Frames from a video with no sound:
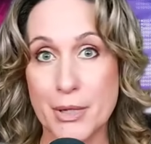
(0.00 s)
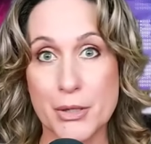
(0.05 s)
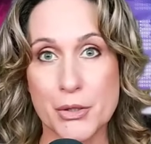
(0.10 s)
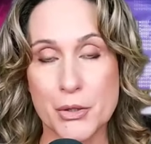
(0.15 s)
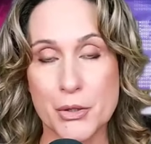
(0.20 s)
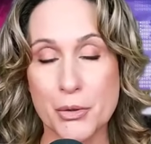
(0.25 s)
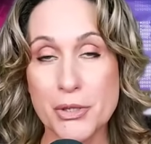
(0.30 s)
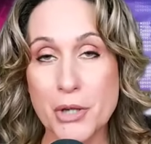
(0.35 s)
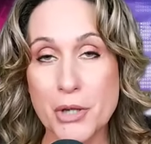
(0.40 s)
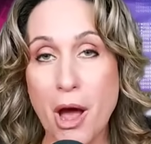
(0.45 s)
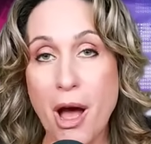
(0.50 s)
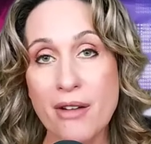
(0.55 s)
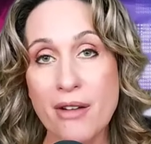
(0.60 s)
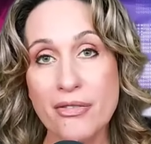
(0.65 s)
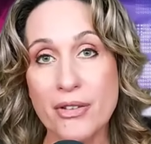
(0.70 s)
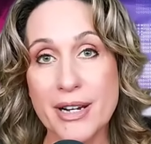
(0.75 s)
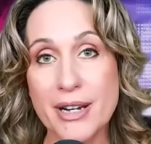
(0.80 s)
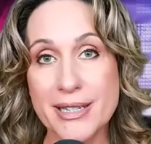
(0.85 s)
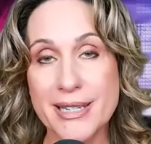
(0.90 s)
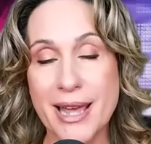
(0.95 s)
So he's
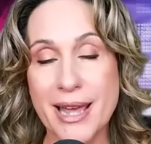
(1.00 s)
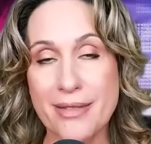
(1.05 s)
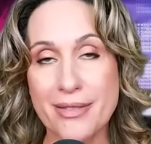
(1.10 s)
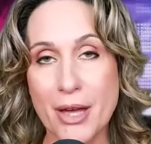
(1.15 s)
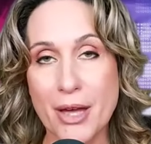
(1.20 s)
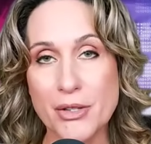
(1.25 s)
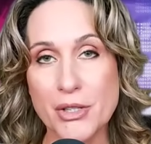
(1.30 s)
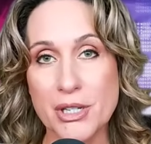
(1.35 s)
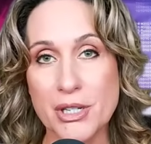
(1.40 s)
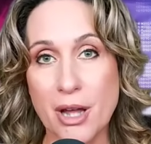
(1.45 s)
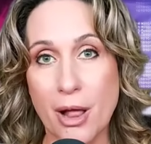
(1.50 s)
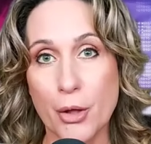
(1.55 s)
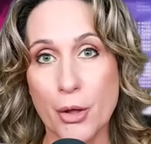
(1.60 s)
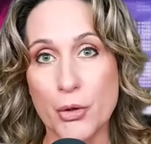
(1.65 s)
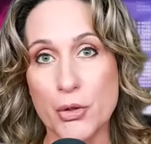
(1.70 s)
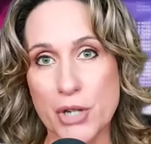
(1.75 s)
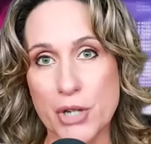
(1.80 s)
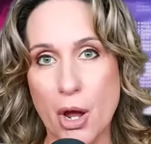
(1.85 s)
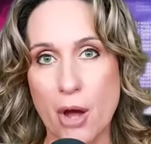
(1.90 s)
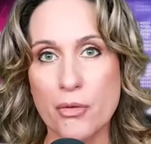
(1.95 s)
offering
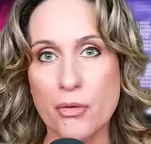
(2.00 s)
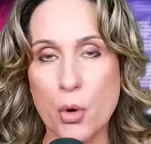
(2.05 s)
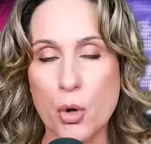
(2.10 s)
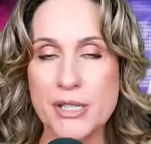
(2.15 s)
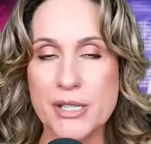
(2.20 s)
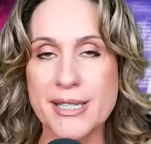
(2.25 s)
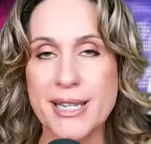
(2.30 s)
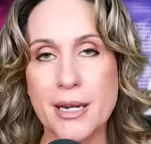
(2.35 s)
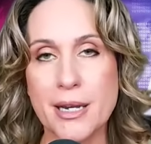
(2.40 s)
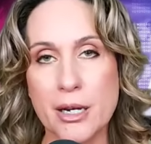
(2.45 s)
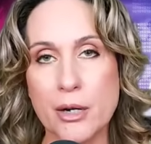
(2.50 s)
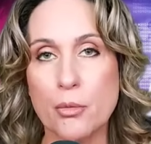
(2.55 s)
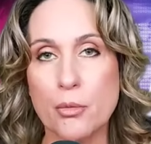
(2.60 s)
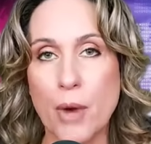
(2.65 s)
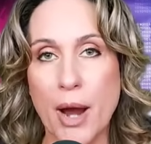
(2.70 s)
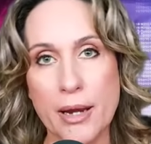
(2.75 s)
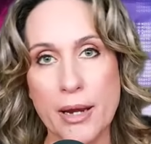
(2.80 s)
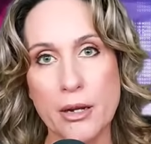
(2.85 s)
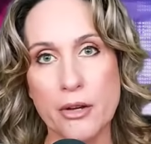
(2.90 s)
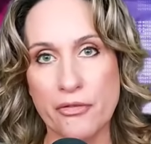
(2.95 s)
$10,000. Now, of course, he didn't
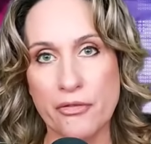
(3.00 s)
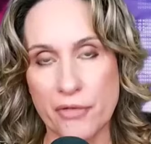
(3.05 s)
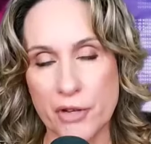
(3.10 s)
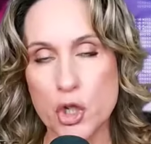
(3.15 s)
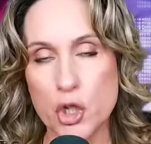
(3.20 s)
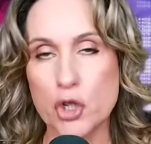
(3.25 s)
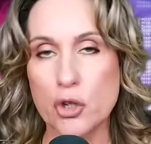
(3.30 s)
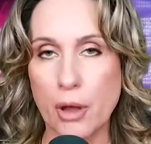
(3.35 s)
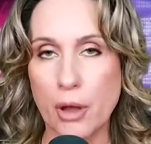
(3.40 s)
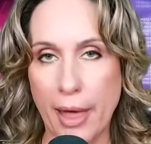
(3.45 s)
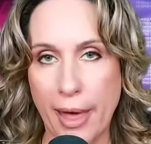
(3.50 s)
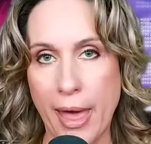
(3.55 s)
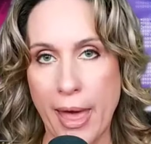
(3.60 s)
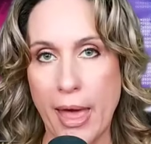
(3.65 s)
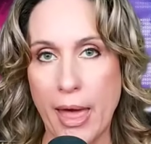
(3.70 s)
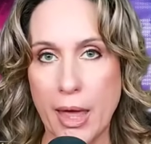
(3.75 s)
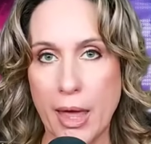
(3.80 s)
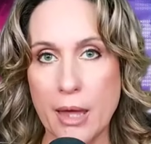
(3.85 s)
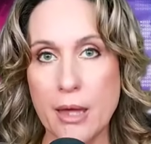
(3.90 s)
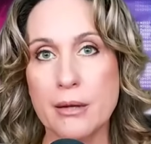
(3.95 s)
write Official
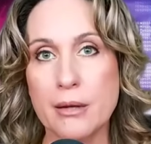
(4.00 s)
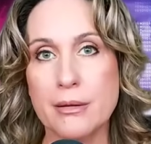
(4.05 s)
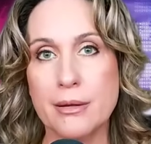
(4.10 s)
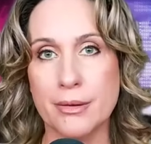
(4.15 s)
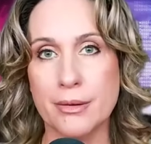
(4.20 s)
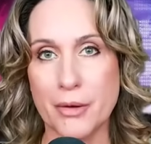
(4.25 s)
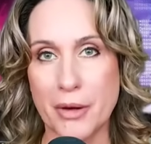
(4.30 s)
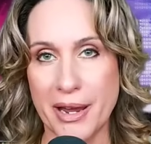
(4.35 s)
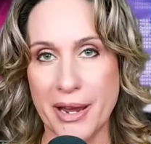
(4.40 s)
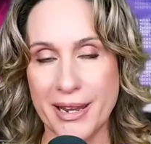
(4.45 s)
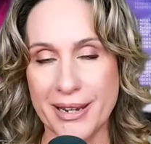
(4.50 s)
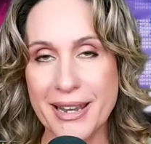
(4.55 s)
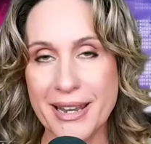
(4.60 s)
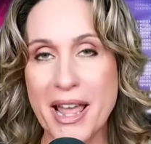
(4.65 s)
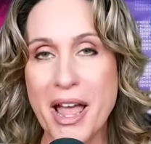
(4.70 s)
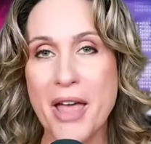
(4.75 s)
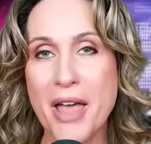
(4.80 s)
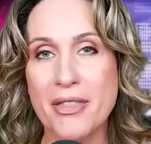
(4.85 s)
A, right?